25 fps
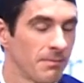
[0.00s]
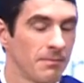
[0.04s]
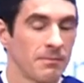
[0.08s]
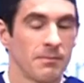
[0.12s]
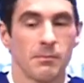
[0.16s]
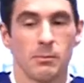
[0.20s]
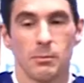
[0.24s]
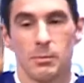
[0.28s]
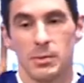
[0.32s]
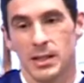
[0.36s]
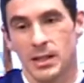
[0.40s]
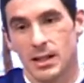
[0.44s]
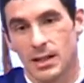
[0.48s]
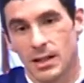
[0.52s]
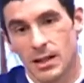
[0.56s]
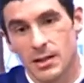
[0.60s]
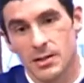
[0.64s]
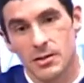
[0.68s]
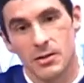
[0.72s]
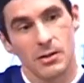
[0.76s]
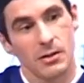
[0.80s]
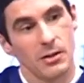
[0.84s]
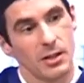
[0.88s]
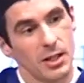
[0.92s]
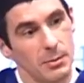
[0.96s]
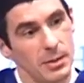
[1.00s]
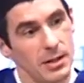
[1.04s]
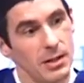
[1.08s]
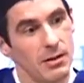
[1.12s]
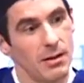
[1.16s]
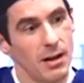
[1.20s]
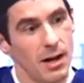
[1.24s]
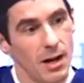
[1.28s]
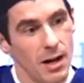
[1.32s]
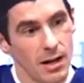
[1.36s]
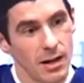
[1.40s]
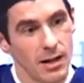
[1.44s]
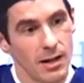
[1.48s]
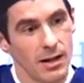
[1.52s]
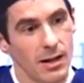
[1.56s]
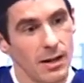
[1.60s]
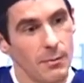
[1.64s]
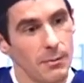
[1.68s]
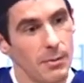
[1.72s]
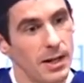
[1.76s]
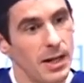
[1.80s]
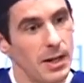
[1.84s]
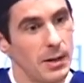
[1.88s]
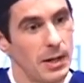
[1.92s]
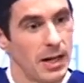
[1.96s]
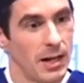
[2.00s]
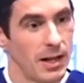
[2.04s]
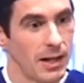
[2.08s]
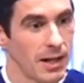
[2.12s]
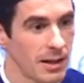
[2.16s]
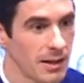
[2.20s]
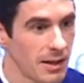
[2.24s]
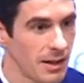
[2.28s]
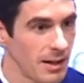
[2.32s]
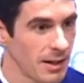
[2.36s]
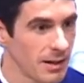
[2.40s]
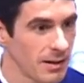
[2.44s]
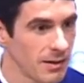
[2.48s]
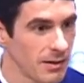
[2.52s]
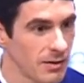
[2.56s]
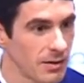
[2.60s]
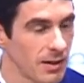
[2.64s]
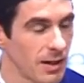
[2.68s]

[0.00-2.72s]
Because you're going to be wrong by a lot of things